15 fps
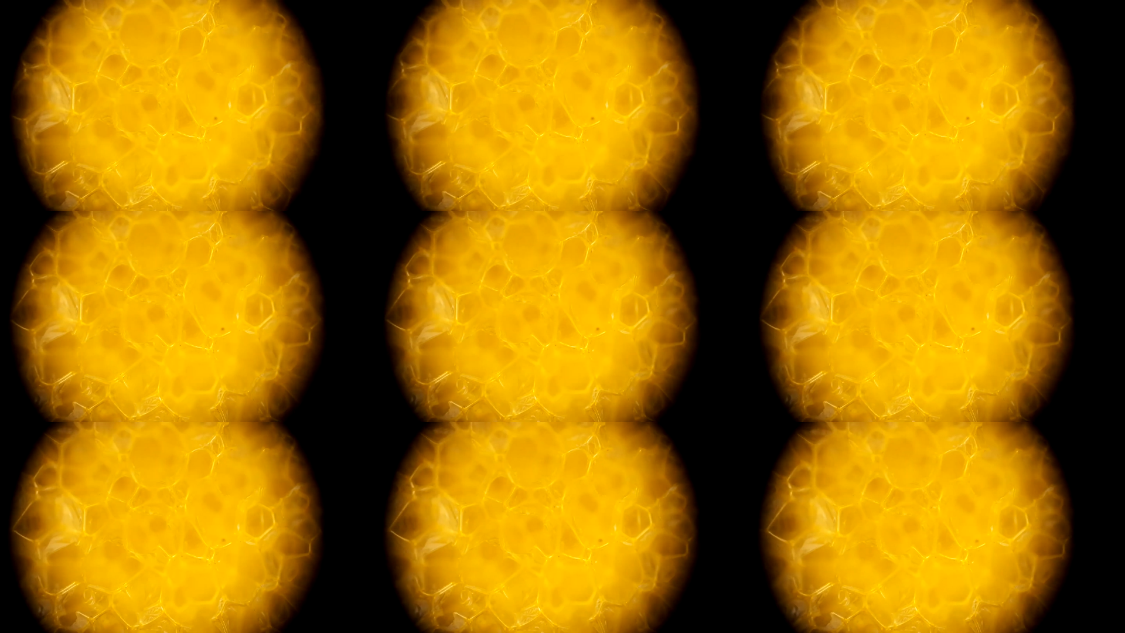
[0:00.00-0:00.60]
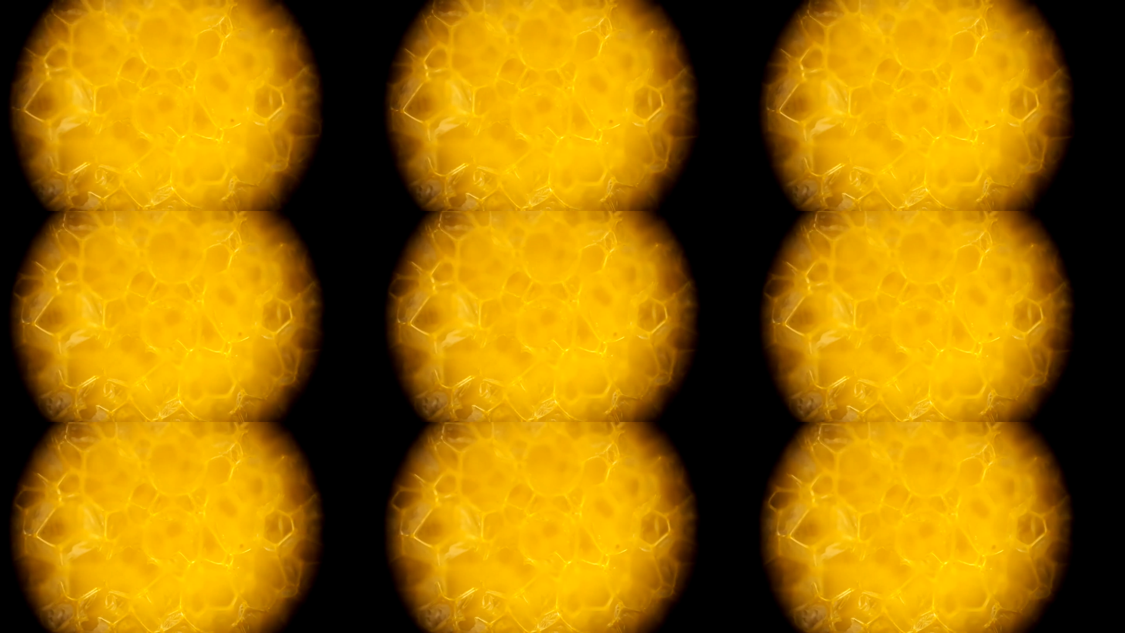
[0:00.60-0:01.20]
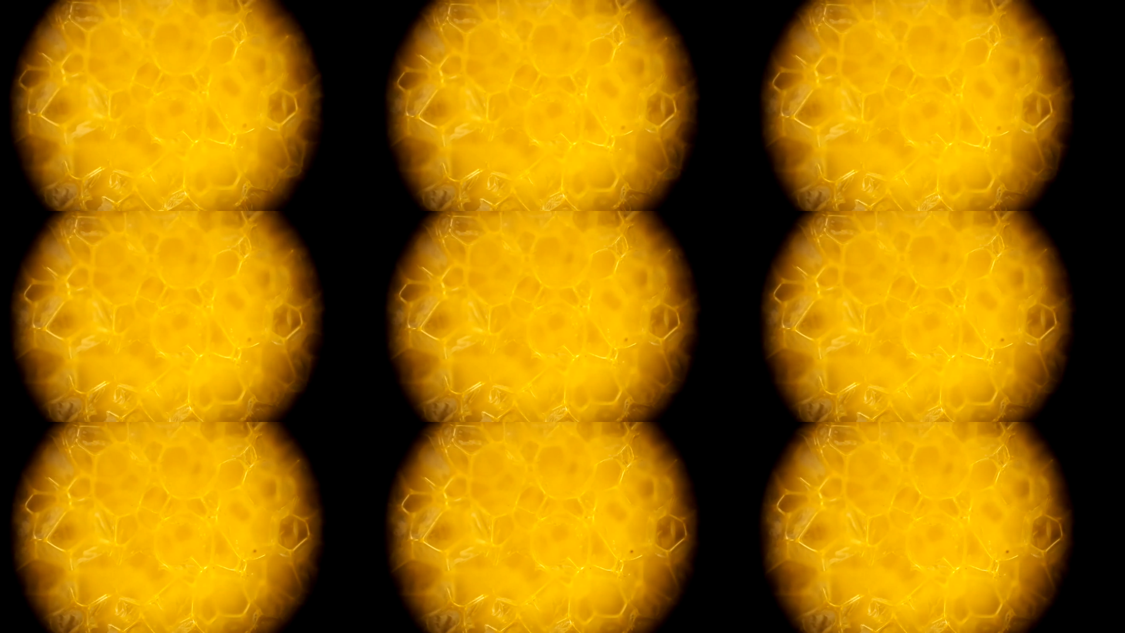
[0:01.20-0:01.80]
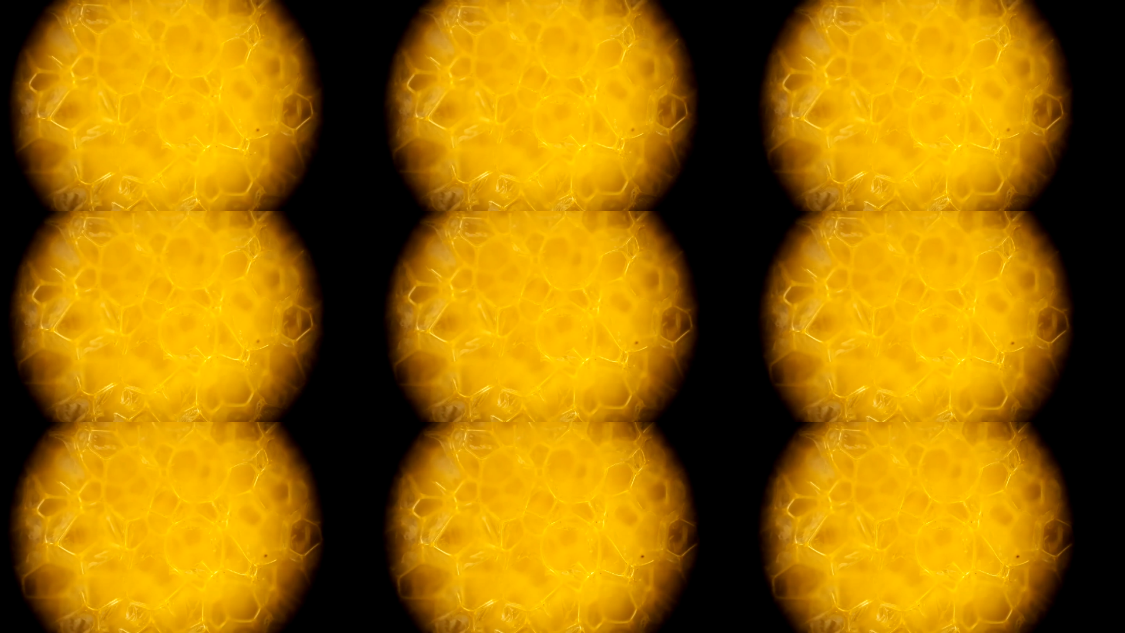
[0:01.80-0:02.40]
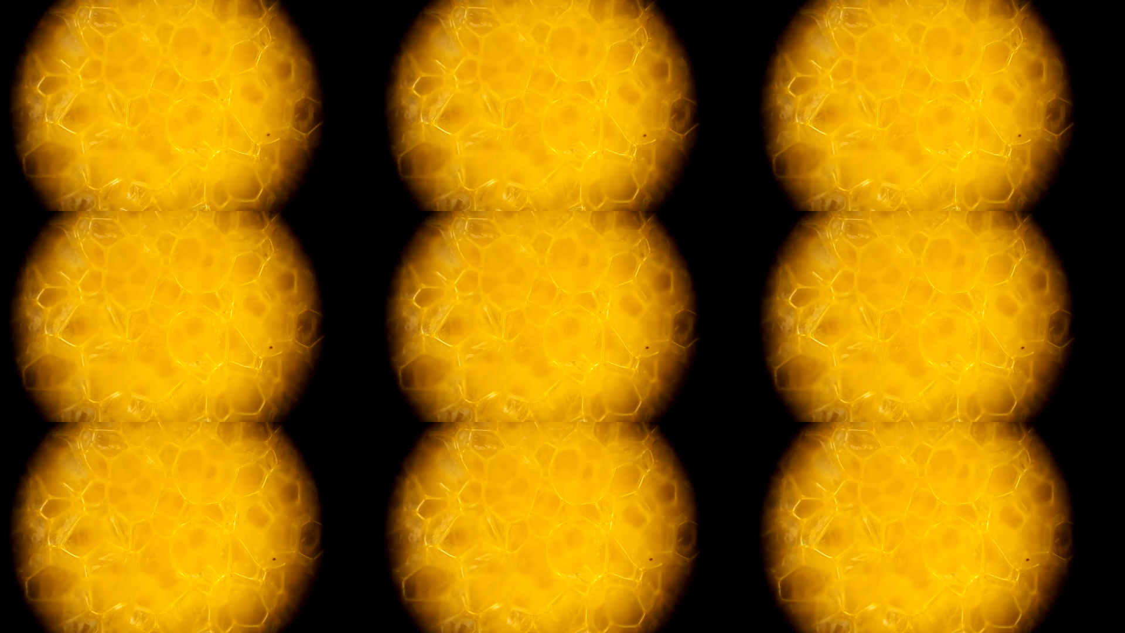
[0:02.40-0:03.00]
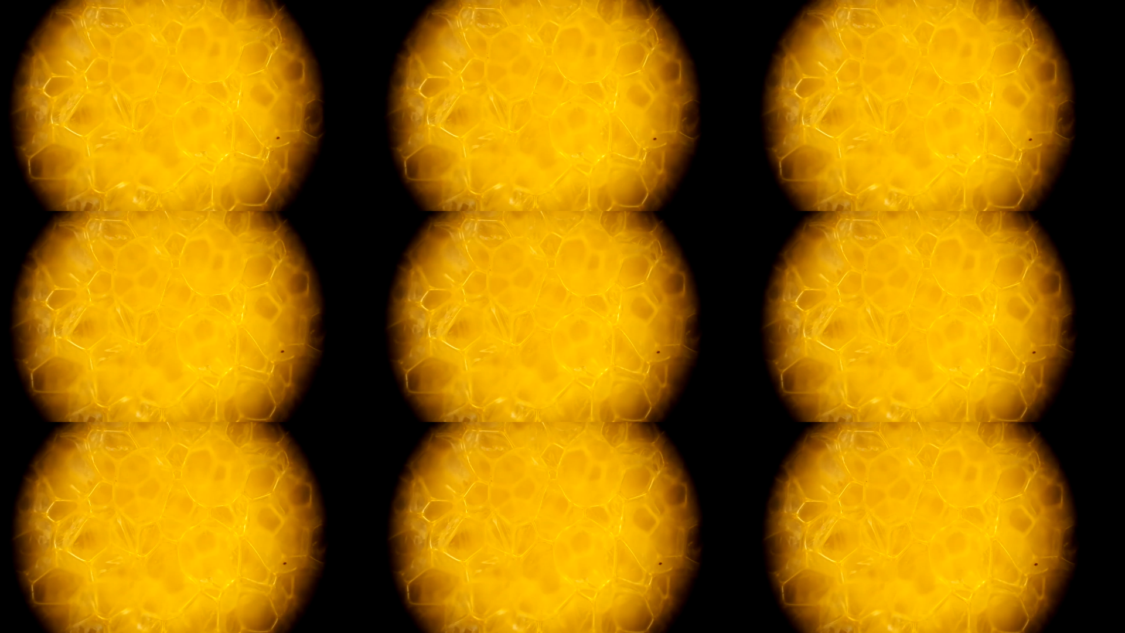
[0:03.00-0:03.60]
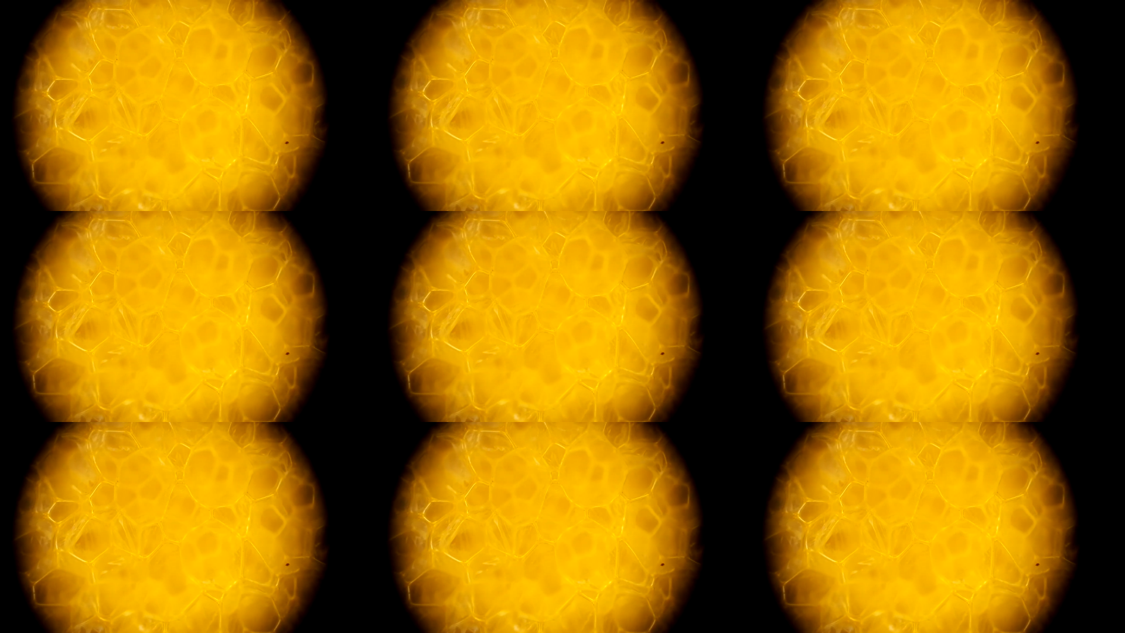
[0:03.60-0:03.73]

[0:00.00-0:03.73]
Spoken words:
No face is visible, so there are no lips to read.